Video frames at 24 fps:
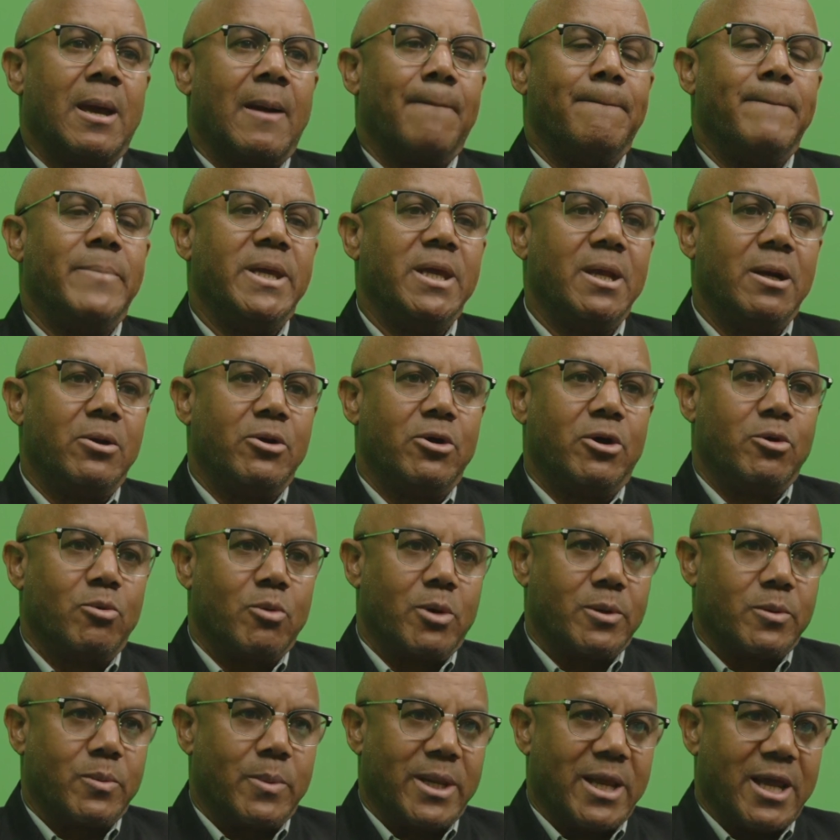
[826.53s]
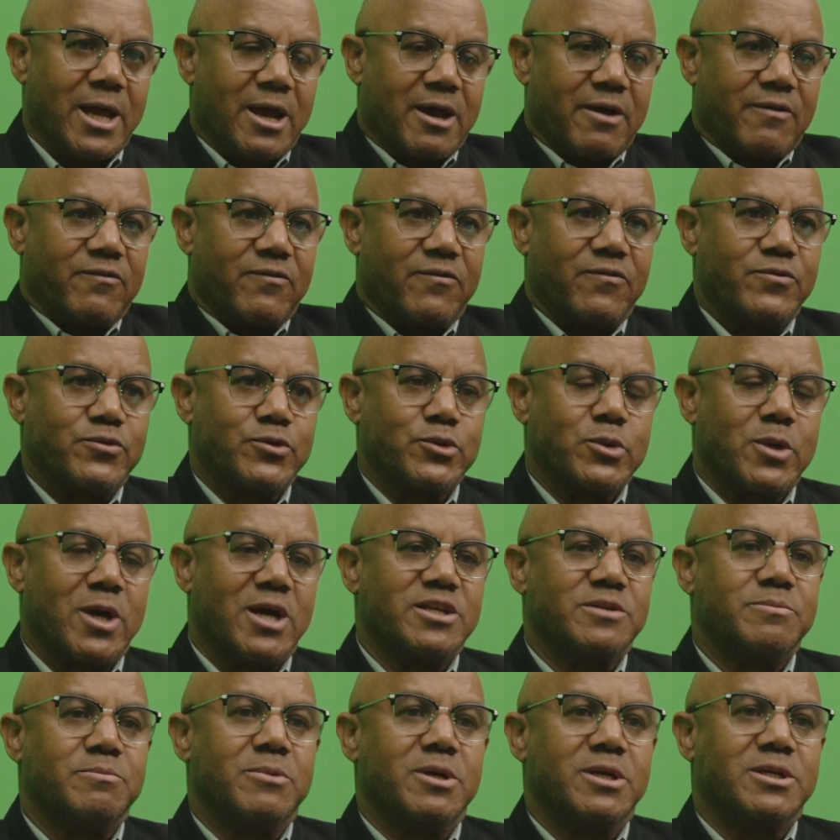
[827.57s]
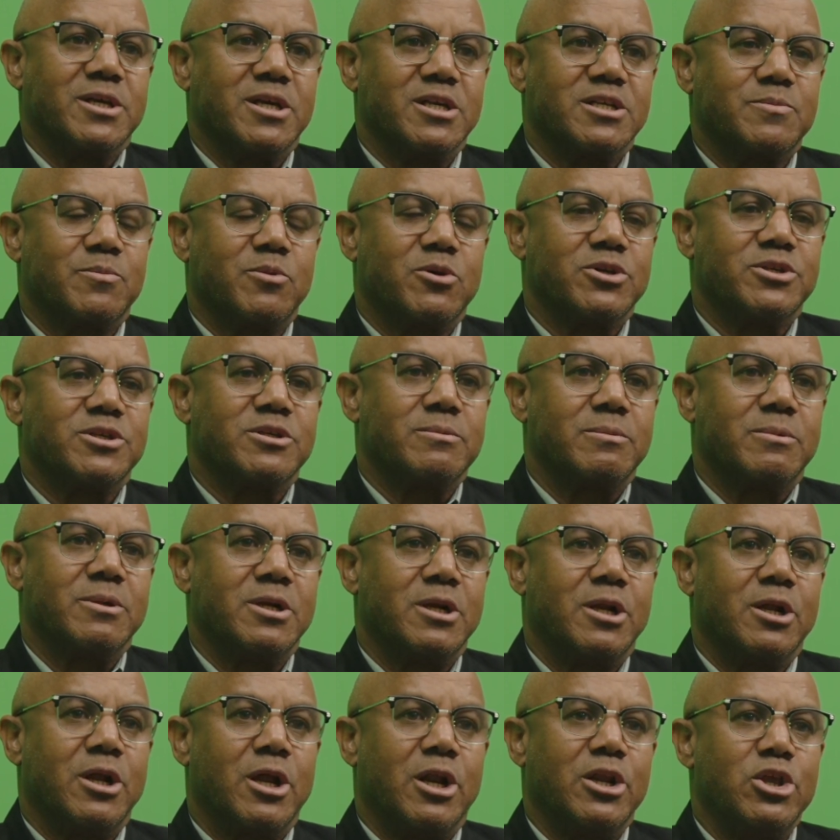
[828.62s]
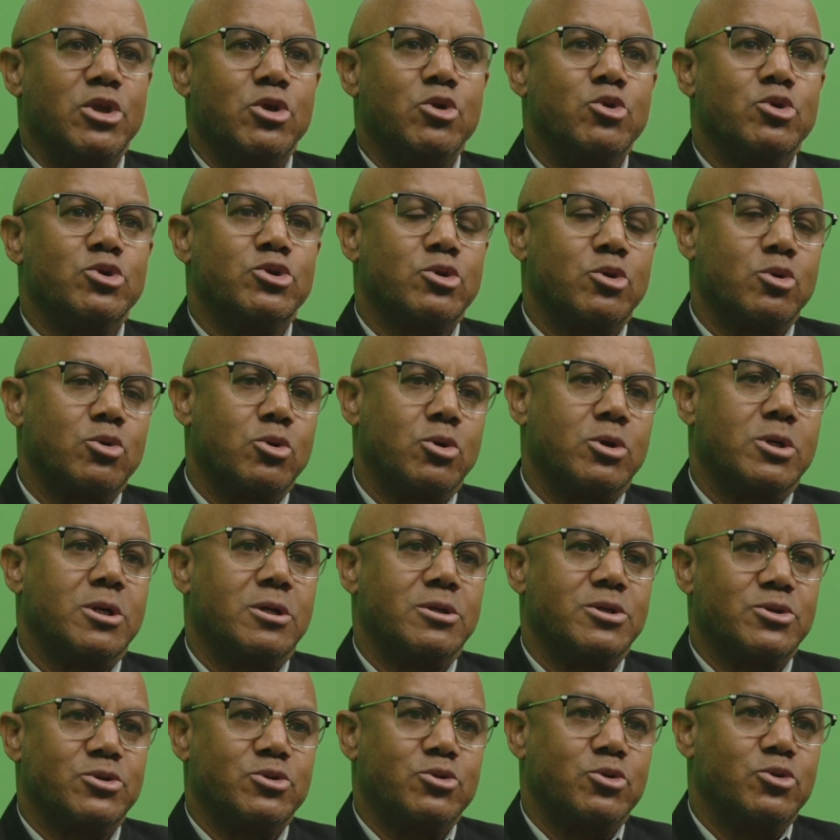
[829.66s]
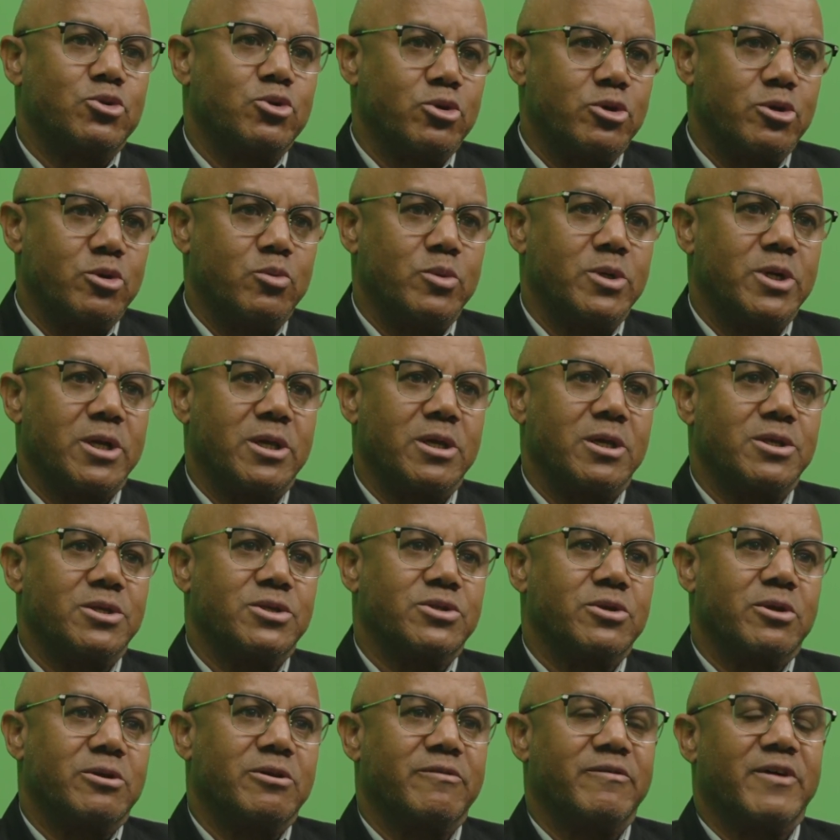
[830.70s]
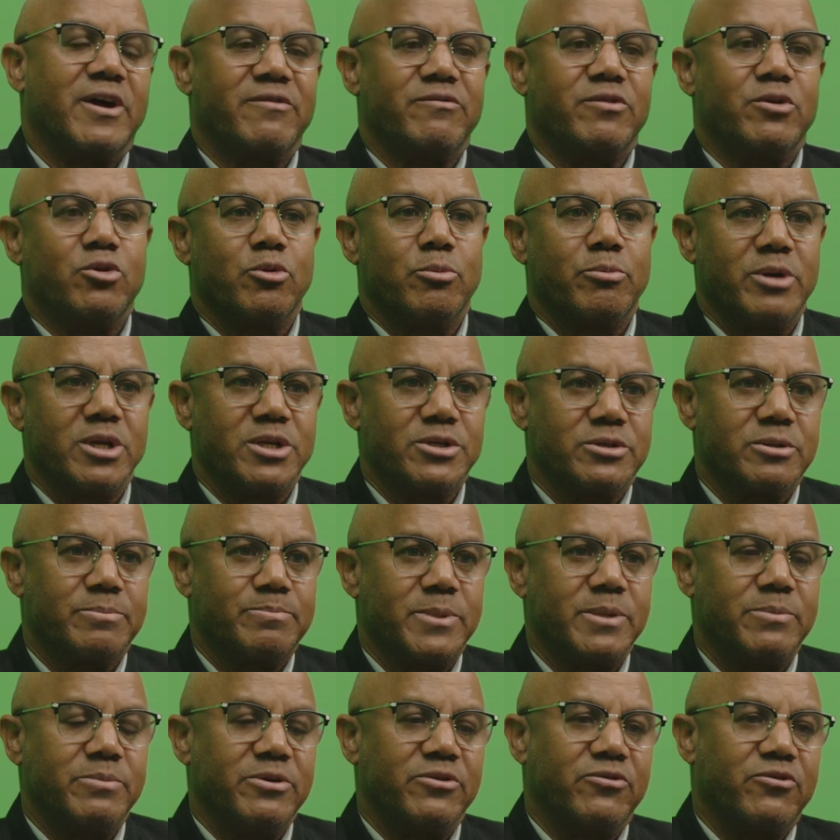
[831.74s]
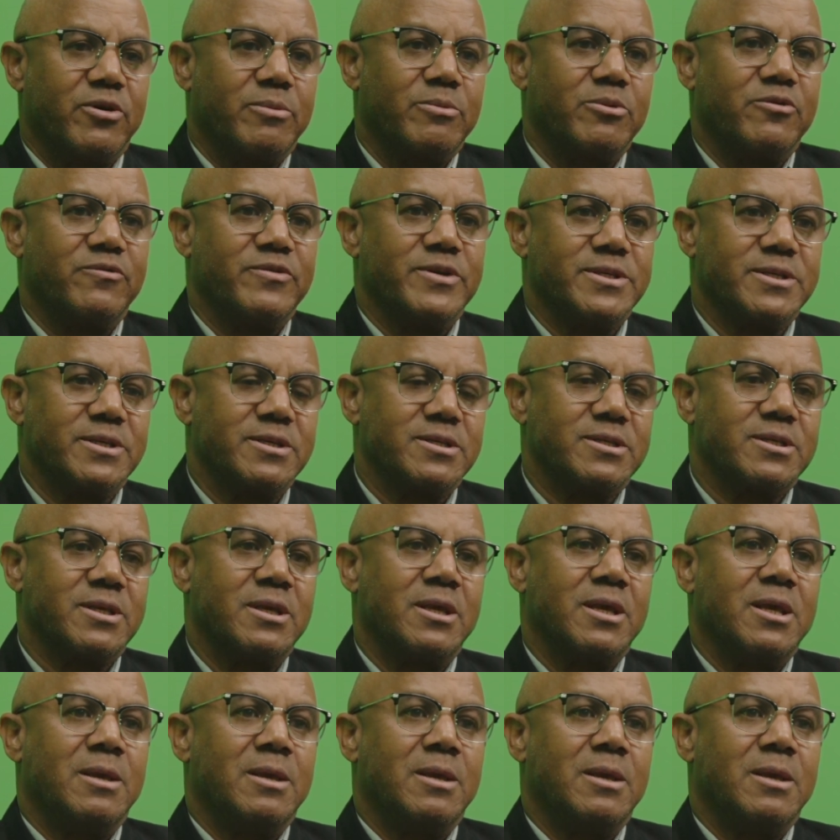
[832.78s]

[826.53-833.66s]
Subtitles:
build on what we have. Okay. So as much as possible, use locals to do the work instead of having to bring some people from overseas.